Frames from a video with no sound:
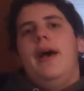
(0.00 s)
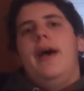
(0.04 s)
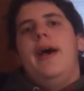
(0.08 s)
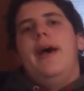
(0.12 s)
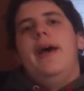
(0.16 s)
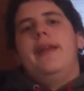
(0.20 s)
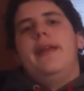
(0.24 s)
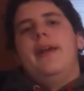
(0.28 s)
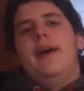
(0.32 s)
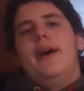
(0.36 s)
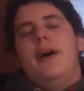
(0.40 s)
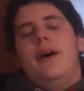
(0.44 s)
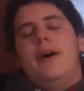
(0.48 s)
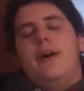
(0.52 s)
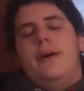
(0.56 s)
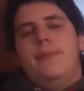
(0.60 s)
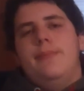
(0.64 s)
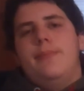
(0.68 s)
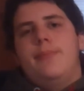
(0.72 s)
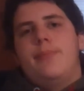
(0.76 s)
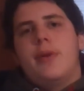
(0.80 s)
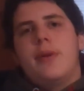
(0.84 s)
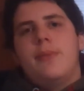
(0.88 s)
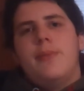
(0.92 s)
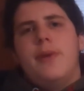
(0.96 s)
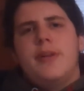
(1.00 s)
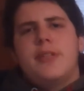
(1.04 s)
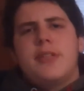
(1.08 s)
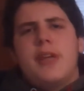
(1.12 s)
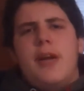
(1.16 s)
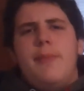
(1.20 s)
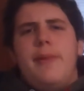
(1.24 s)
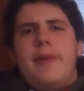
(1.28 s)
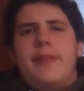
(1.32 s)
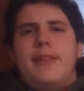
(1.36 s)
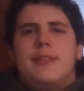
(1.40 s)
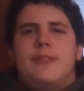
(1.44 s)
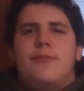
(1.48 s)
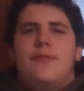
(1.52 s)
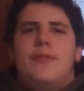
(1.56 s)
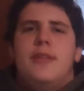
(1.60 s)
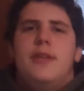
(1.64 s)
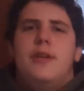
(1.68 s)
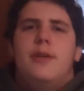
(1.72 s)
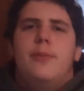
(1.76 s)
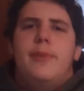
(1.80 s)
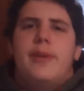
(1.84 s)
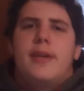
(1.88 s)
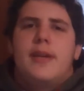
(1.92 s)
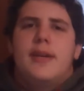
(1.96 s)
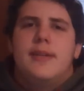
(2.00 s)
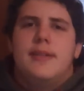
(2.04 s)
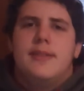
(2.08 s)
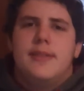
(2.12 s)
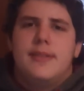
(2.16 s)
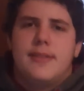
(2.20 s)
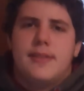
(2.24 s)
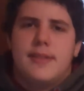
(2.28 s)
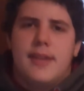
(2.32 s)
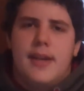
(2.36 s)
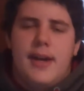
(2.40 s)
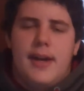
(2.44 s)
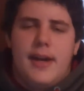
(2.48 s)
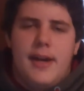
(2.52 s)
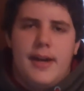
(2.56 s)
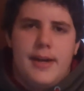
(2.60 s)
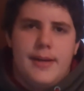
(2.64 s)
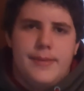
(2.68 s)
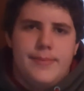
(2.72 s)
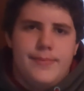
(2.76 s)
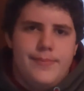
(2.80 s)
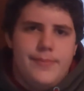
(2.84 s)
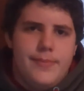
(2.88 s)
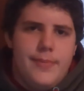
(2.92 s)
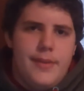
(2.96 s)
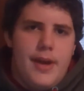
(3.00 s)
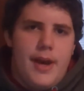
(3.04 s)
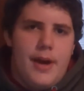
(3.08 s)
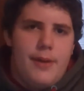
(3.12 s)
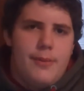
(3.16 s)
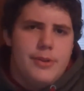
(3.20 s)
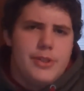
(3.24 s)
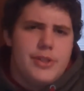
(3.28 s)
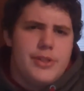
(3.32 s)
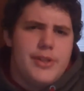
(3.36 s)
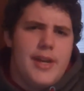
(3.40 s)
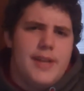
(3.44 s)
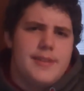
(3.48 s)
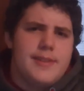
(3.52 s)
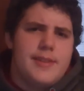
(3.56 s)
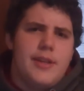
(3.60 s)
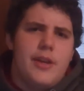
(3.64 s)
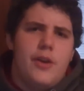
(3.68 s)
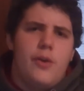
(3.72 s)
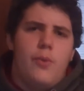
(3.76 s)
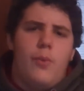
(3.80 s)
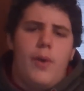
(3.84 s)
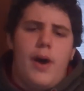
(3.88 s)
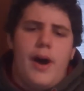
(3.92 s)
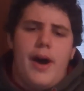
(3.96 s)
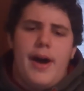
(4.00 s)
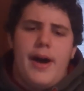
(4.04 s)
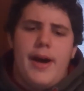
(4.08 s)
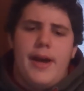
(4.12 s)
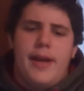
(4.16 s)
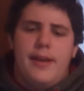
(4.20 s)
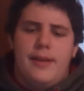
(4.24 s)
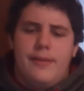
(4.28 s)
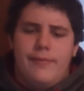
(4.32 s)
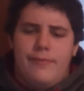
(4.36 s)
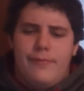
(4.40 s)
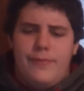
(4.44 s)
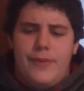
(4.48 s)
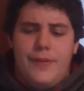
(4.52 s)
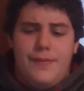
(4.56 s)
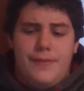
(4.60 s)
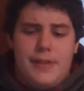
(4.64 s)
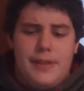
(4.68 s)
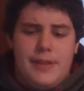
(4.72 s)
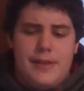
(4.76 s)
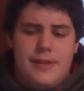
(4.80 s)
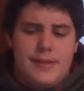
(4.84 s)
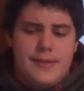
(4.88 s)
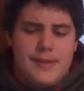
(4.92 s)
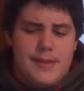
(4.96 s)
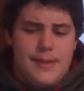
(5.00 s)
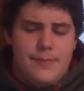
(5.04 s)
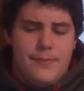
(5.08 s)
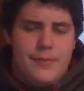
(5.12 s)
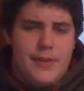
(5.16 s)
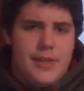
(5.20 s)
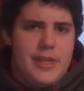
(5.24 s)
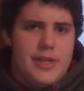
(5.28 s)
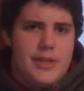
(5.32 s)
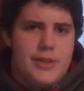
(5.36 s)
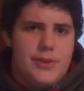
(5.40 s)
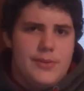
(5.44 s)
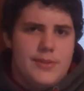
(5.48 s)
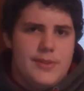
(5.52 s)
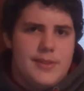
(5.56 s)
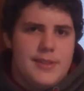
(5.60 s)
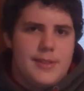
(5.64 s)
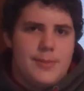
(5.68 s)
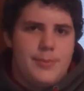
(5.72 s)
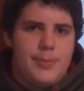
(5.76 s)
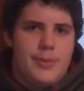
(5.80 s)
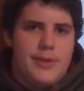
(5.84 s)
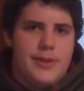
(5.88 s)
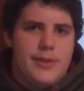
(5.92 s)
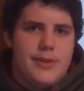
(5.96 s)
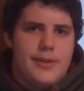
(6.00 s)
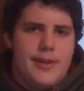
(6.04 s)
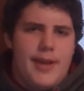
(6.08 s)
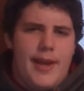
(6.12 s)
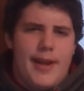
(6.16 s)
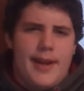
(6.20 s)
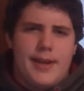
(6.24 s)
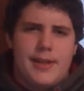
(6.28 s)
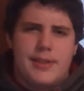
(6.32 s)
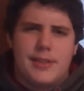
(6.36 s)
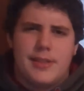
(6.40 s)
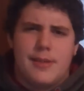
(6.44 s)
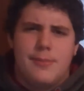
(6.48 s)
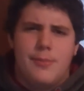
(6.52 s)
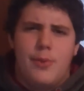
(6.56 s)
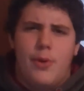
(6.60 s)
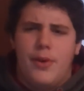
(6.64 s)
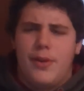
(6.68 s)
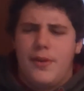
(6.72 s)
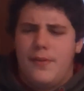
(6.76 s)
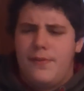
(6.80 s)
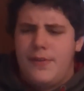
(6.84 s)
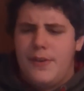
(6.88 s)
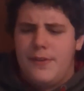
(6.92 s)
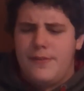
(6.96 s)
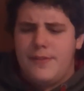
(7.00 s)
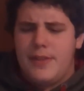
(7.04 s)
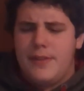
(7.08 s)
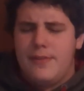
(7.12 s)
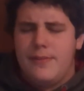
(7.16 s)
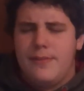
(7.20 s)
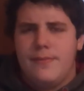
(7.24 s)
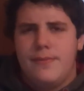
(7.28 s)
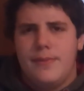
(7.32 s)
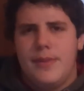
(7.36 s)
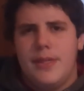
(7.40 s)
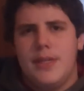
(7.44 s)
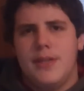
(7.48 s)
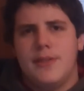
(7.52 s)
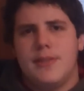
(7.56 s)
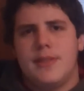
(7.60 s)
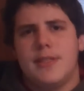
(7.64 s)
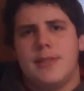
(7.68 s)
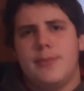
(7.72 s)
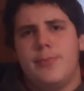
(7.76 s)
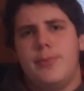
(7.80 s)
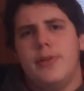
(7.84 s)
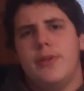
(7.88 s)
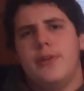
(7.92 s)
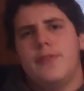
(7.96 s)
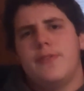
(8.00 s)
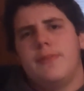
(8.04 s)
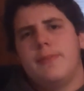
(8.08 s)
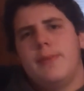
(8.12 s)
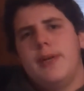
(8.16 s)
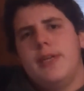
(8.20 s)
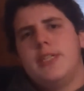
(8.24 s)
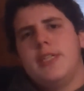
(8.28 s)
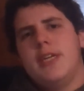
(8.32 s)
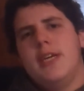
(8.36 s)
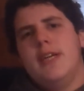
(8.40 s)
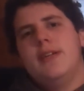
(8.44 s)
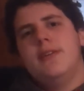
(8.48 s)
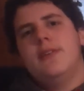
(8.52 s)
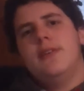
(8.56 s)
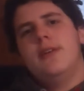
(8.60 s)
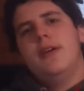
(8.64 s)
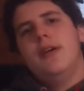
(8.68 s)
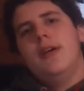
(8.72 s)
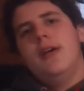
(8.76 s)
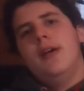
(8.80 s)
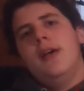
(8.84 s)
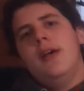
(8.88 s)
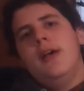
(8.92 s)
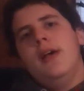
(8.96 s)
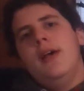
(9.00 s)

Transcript: And uh, pretty much, I made this video because uh, I want you guys to know why 50 some videos disappeared. I uh, actually more than 50 videos disappeared from my channel,